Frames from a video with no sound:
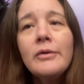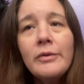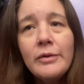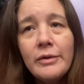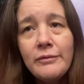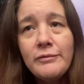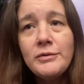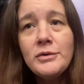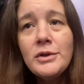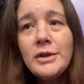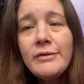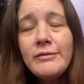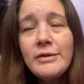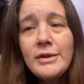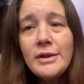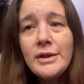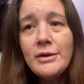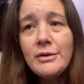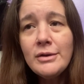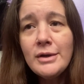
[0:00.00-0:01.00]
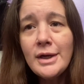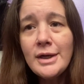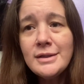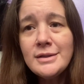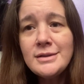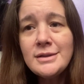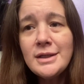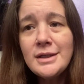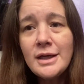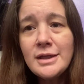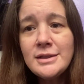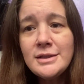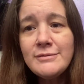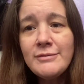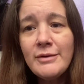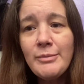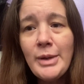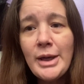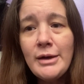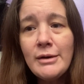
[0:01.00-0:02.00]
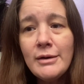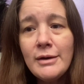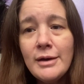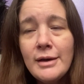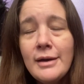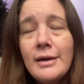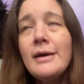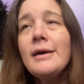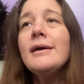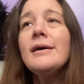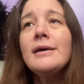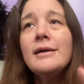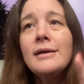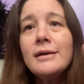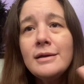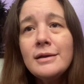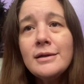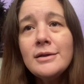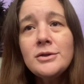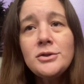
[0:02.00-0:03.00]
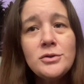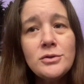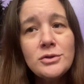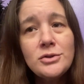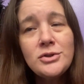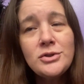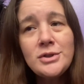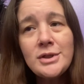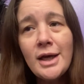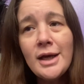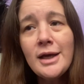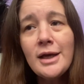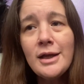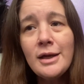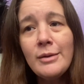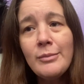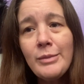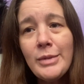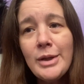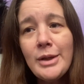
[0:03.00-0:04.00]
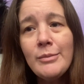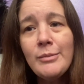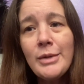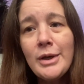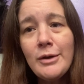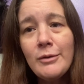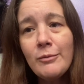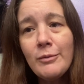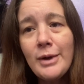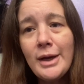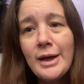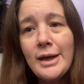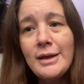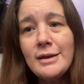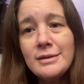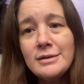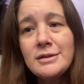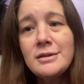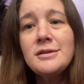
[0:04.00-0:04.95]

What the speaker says: if you live in the United States of America, it is your Second Amendment right.